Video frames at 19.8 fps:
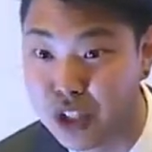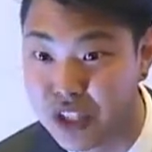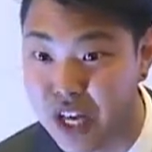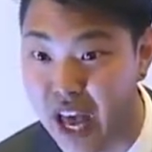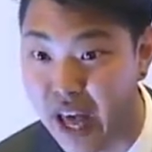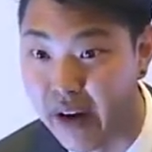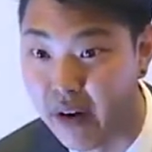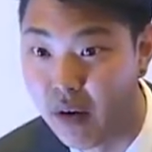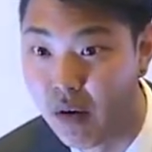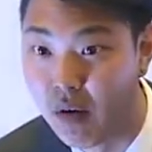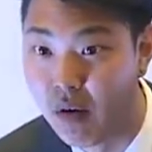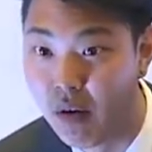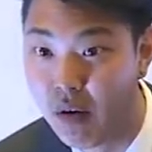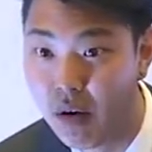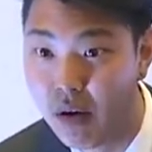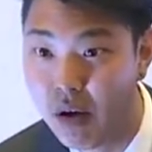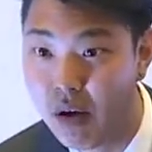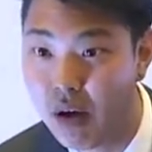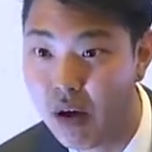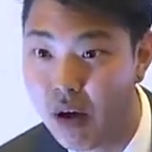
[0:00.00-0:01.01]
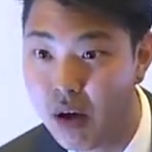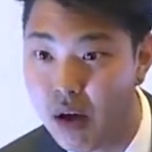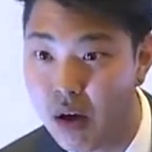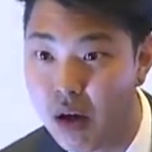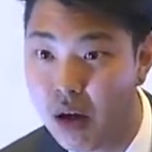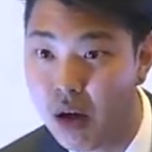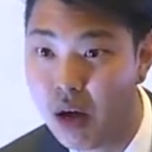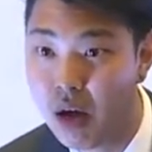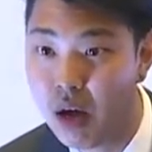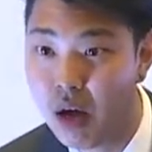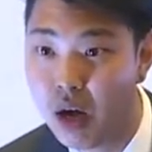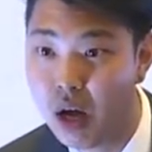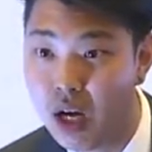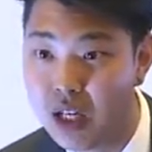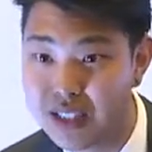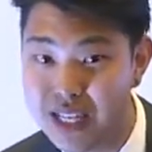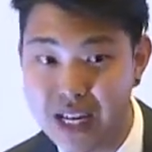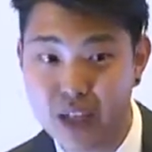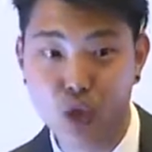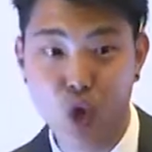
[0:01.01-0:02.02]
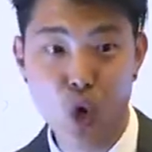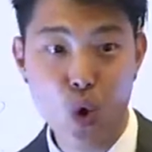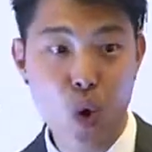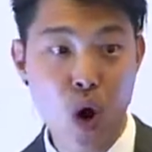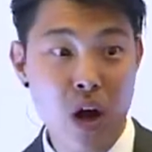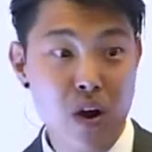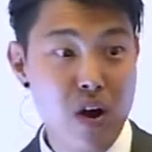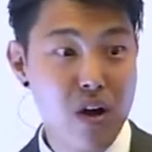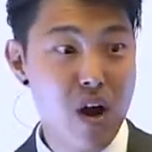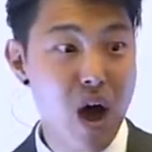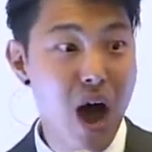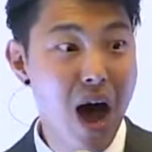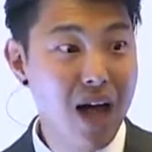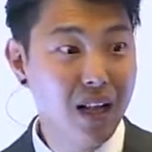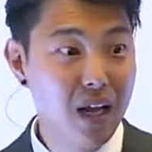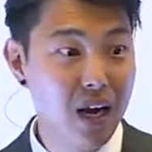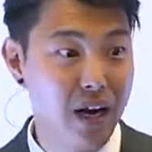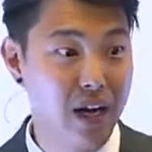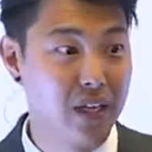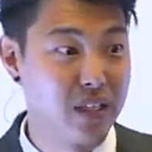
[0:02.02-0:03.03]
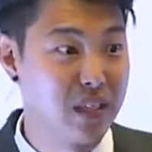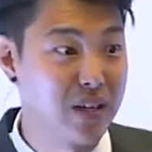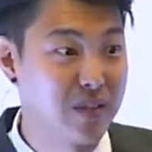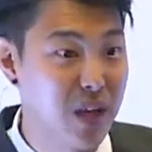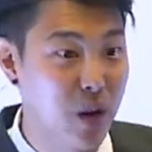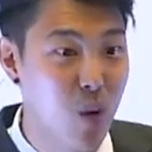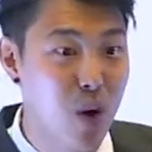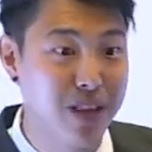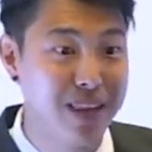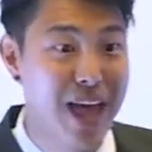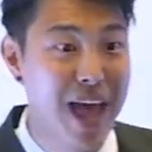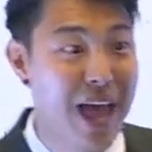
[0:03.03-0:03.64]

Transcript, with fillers: is it? It's like $200. I was like, what the